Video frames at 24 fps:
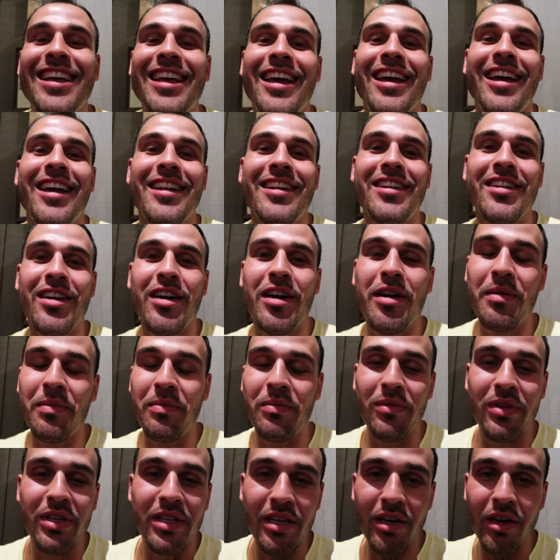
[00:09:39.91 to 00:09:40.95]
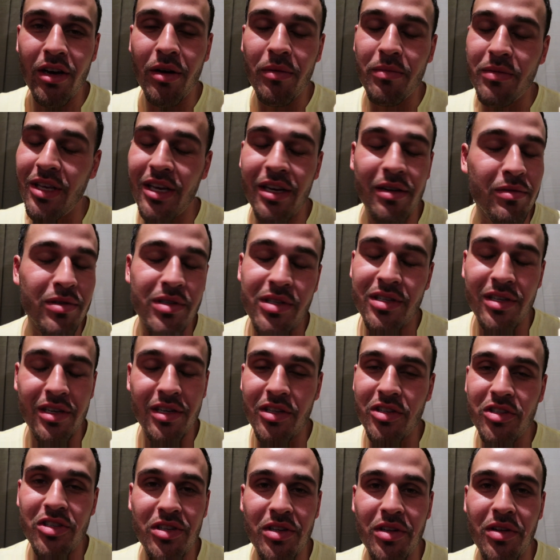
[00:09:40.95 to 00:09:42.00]
And um, um, yeah, we're just
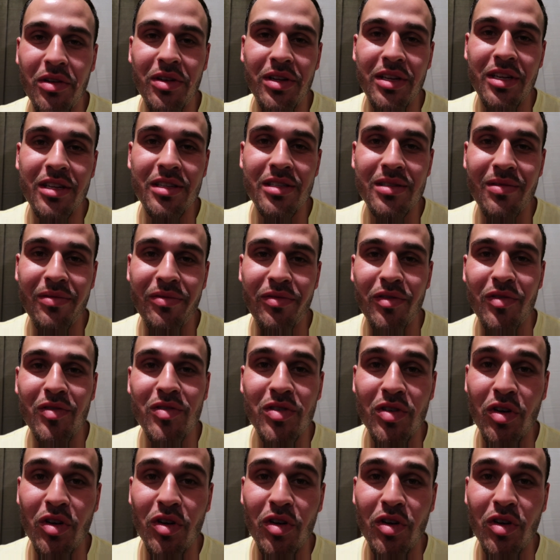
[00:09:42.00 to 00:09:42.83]
gonna chill and eat some food.